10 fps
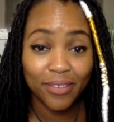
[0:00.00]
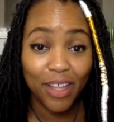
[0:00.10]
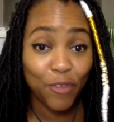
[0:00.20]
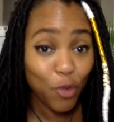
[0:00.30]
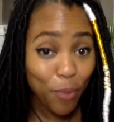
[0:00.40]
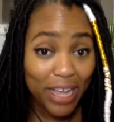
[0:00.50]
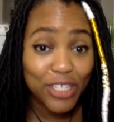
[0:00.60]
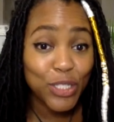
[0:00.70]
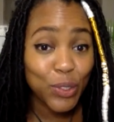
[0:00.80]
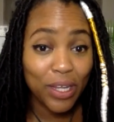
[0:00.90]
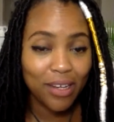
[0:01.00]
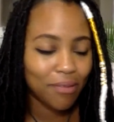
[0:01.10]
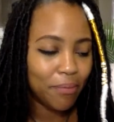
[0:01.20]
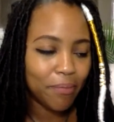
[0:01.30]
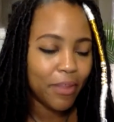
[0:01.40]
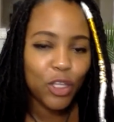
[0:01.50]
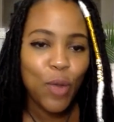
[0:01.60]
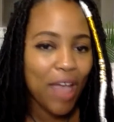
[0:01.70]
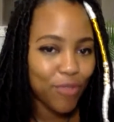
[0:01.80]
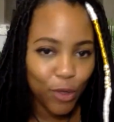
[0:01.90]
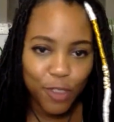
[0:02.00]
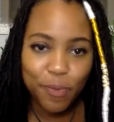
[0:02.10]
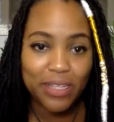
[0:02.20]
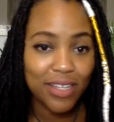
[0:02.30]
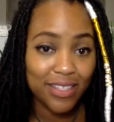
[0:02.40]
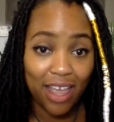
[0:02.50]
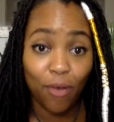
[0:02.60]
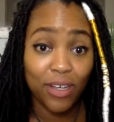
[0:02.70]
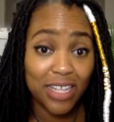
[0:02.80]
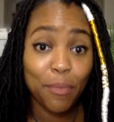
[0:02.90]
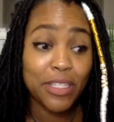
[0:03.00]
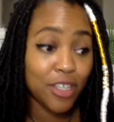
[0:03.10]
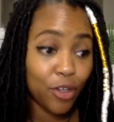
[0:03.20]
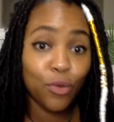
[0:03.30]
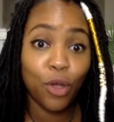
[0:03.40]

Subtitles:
If you're my student, you have no space to doubt because I'm going to tell you,